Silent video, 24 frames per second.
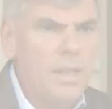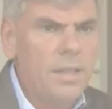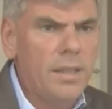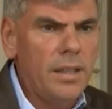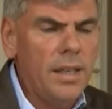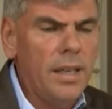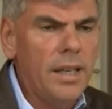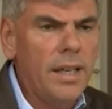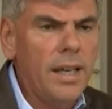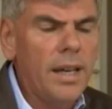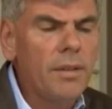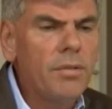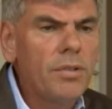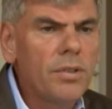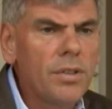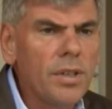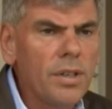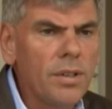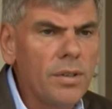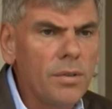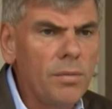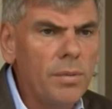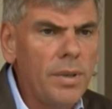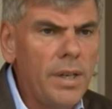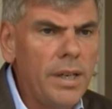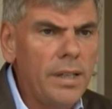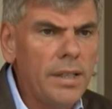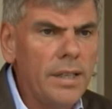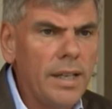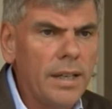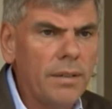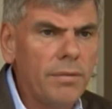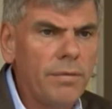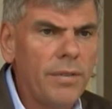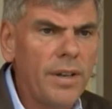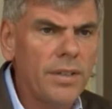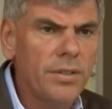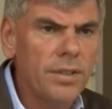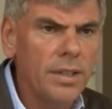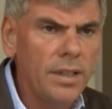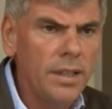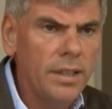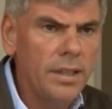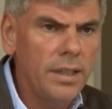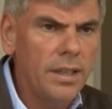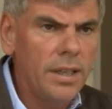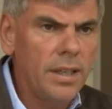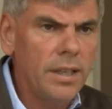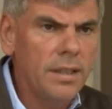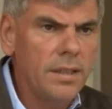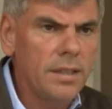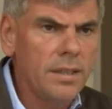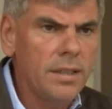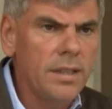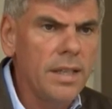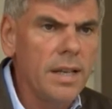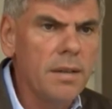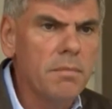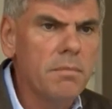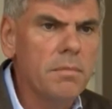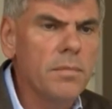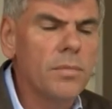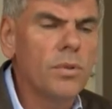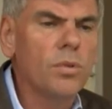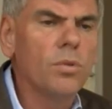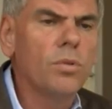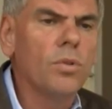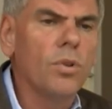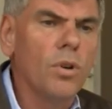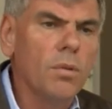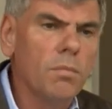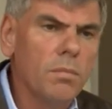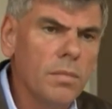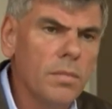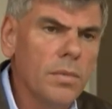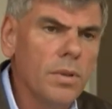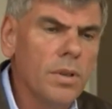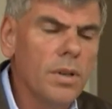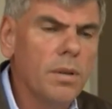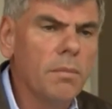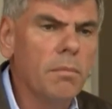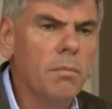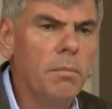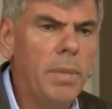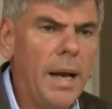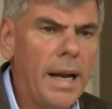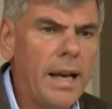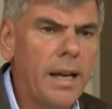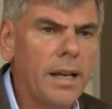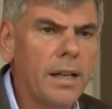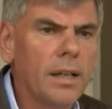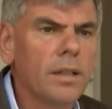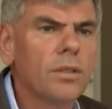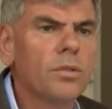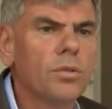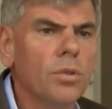Take everything away that facilitates them to come back